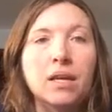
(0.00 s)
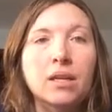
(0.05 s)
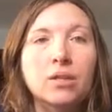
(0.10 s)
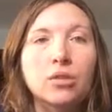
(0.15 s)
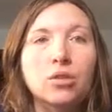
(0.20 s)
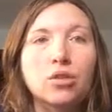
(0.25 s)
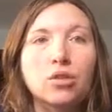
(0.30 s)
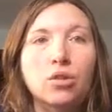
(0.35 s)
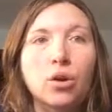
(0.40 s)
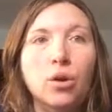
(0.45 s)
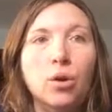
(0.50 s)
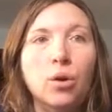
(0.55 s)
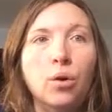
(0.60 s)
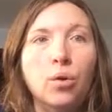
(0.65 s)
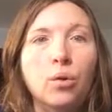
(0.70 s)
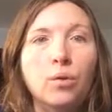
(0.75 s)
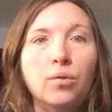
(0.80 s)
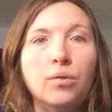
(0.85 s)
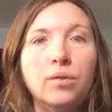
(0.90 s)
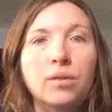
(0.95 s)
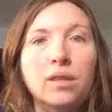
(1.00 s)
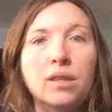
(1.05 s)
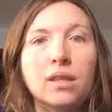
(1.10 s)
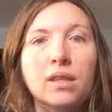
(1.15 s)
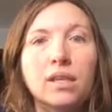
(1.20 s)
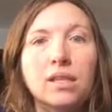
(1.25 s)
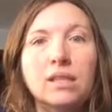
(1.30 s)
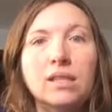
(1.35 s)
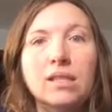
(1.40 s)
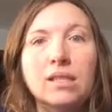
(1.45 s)
So
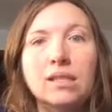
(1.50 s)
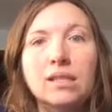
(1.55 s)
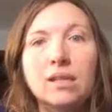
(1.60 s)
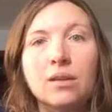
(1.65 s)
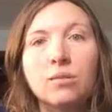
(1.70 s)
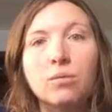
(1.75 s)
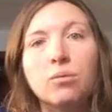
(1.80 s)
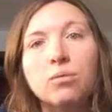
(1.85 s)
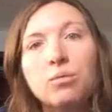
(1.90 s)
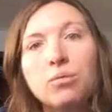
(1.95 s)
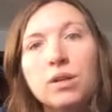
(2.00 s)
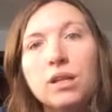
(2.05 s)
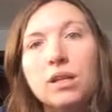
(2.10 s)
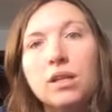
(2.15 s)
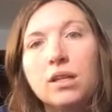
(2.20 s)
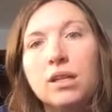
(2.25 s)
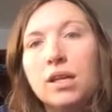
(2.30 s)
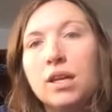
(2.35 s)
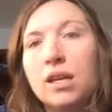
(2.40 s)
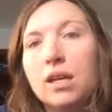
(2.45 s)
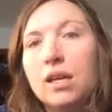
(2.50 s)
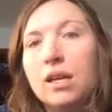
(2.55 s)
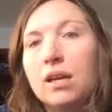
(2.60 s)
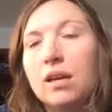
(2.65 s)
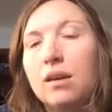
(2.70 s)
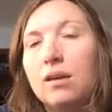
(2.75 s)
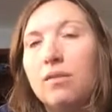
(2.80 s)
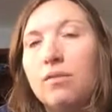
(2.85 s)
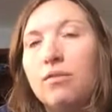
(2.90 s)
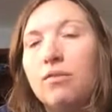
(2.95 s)
this isn't really
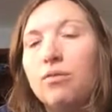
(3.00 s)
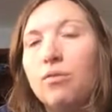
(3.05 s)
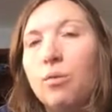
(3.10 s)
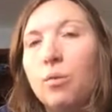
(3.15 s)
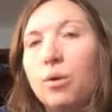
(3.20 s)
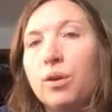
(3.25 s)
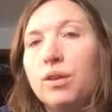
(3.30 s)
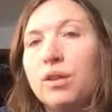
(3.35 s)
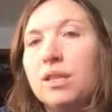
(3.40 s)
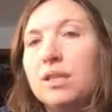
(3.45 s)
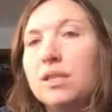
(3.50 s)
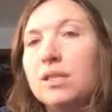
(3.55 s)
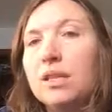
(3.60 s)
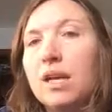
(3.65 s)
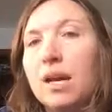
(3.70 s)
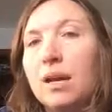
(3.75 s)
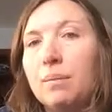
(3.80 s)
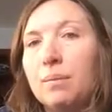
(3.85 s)
for this